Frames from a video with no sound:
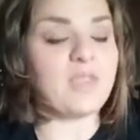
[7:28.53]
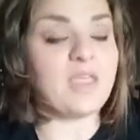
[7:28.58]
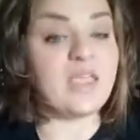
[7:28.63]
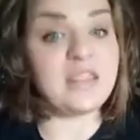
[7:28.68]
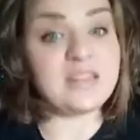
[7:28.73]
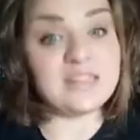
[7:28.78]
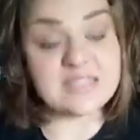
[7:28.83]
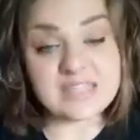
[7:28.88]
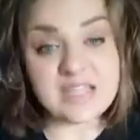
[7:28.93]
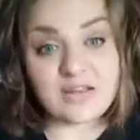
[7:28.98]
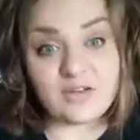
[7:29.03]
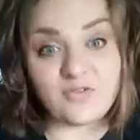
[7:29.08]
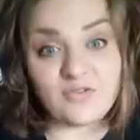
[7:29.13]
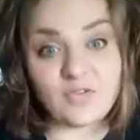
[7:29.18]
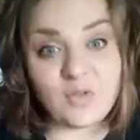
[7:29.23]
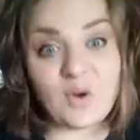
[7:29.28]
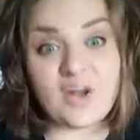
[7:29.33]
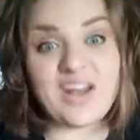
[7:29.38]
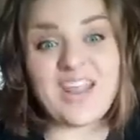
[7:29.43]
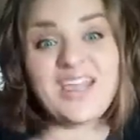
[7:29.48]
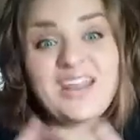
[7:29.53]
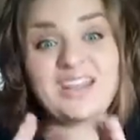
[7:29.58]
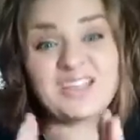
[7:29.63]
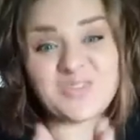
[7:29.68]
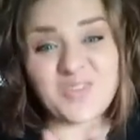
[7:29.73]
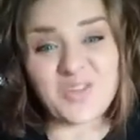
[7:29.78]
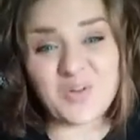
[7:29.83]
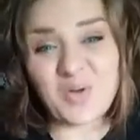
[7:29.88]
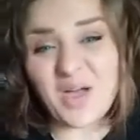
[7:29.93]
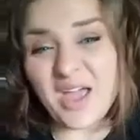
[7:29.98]
In the state of Florida, it is
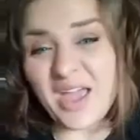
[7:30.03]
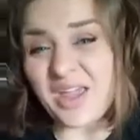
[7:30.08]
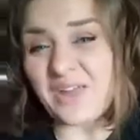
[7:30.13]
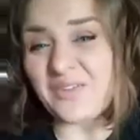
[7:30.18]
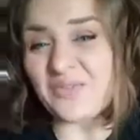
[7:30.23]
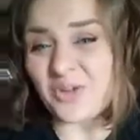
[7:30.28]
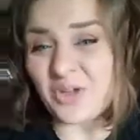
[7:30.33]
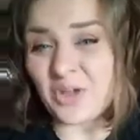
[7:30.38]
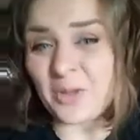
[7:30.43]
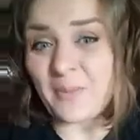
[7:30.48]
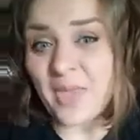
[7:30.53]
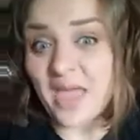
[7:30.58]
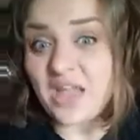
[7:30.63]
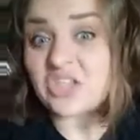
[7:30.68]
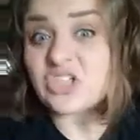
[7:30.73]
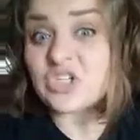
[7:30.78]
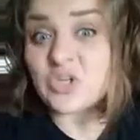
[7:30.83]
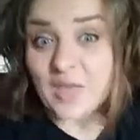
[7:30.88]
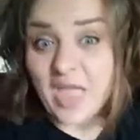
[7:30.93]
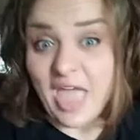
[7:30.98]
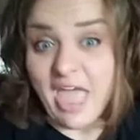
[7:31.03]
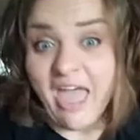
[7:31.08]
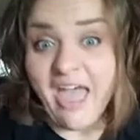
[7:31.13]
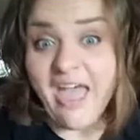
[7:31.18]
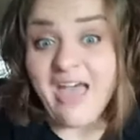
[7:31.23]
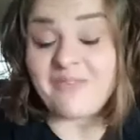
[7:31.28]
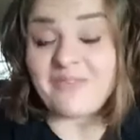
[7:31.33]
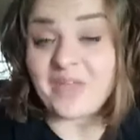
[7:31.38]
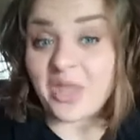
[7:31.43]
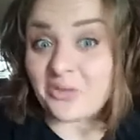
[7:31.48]
required for your pet to
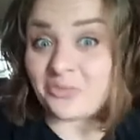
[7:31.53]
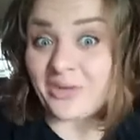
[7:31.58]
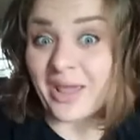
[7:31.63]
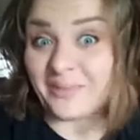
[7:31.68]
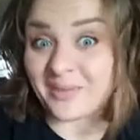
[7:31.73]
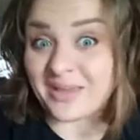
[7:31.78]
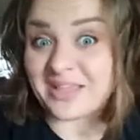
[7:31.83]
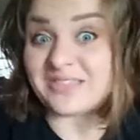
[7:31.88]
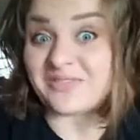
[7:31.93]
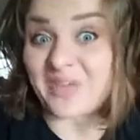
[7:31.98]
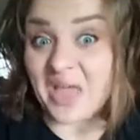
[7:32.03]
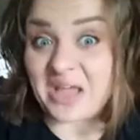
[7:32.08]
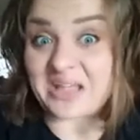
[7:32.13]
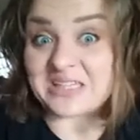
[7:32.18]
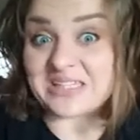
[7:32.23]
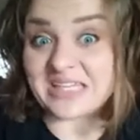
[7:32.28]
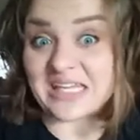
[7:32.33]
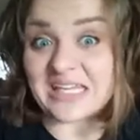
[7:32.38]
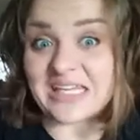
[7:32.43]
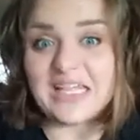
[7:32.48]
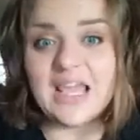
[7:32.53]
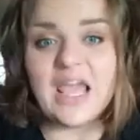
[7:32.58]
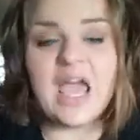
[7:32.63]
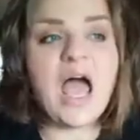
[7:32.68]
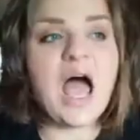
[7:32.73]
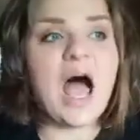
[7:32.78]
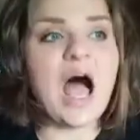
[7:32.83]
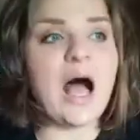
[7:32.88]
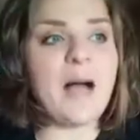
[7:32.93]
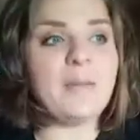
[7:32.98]
have a rabies vaccine,
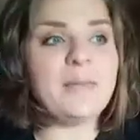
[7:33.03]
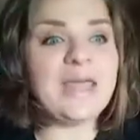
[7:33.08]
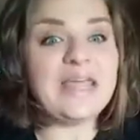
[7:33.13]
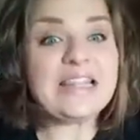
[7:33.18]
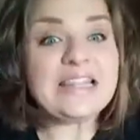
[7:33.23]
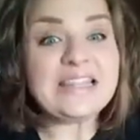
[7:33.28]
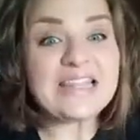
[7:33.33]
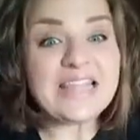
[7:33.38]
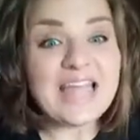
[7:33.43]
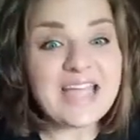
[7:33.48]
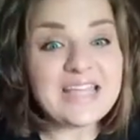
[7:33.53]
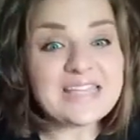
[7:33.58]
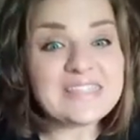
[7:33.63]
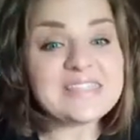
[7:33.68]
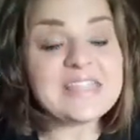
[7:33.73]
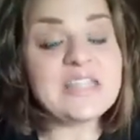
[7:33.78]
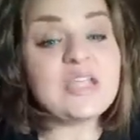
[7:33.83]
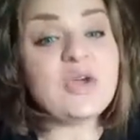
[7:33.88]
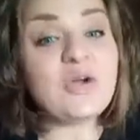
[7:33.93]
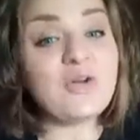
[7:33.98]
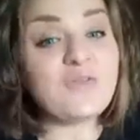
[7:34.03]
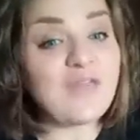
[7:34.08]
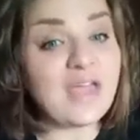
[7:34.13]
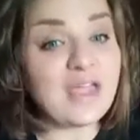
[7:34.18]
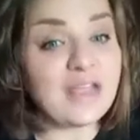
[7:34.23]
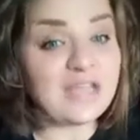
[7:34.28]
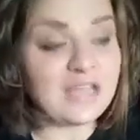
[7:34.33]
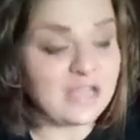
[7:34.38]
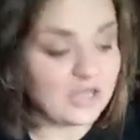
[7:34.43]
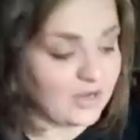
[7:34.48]
unless your
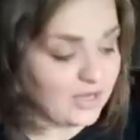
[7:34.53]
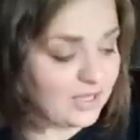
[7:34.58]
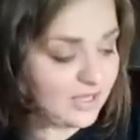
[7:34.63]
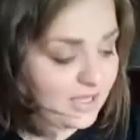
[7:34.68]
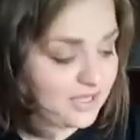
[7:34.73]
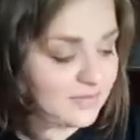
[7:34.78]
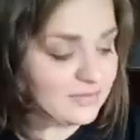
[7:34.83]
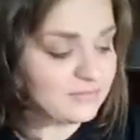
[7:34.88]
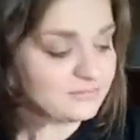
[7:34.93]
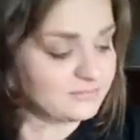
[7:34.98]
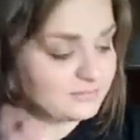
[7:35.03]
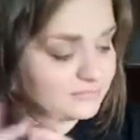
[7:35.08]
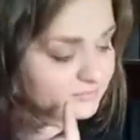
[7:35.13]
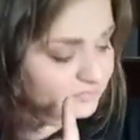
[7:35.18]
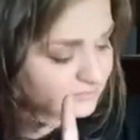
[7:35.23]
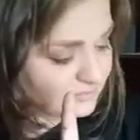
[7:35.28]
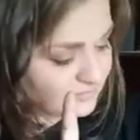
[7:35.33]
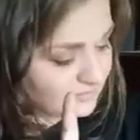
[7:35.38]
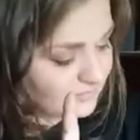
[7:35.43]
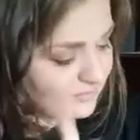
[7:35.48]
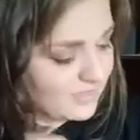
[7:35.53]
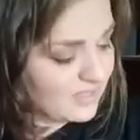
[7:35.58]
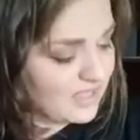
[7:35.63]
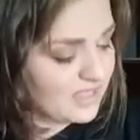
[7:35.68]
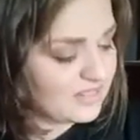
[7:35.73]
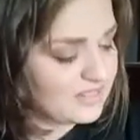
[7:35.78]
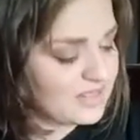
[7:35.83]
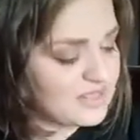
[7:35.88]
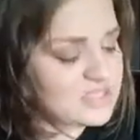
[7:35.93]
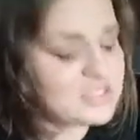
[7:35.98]
veterinarian
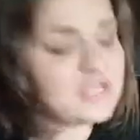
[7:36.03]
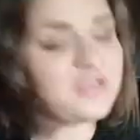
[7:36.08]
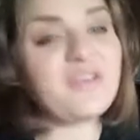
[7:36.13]
writes